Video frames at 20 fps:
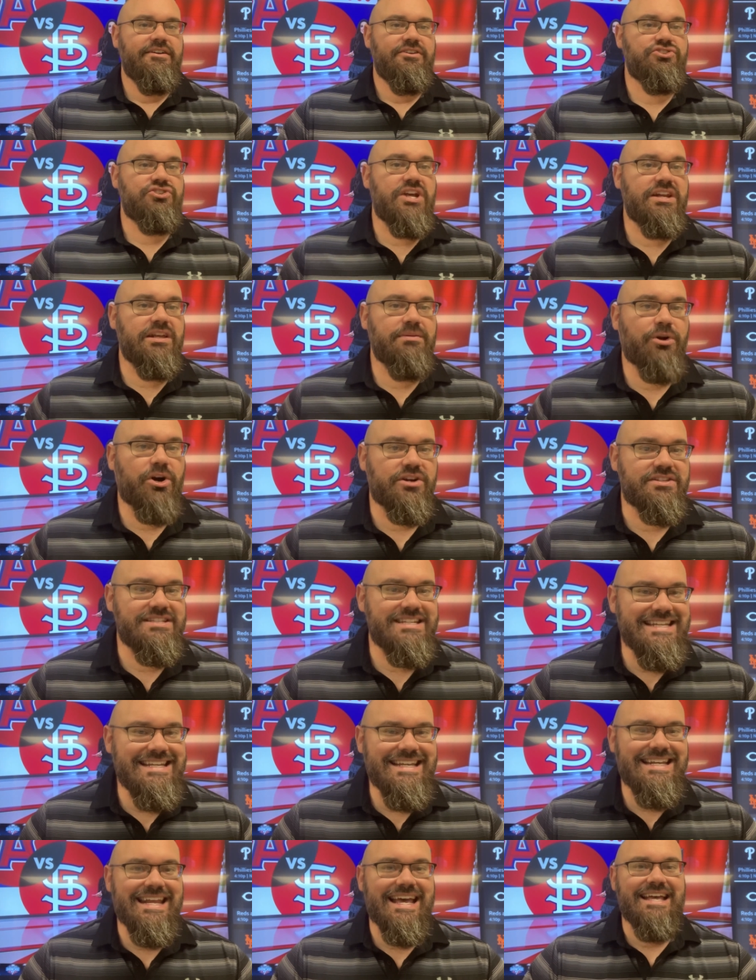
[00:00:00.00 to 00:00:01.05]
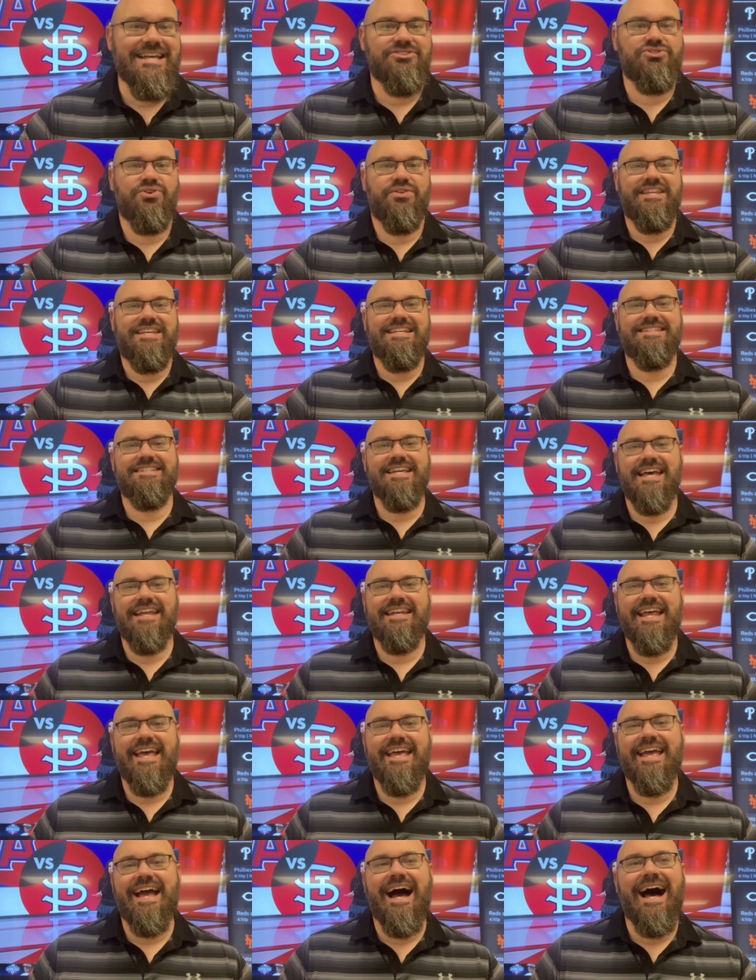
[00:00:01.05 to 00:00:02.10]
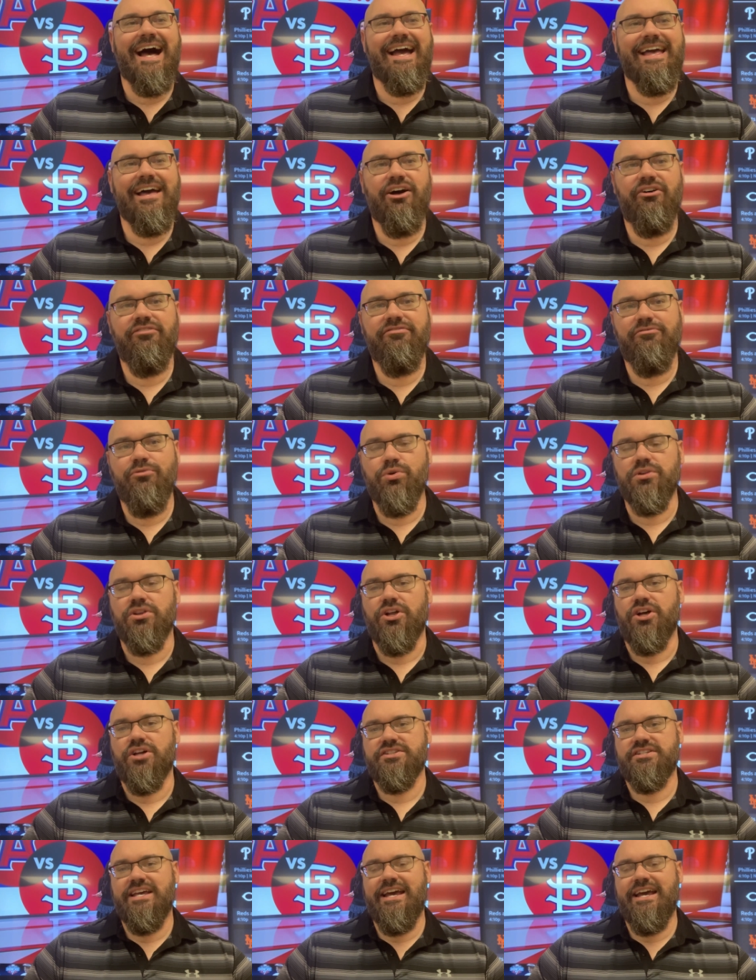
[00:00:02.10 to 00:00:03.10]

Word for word: JD Martinez on the 10 day IL for Los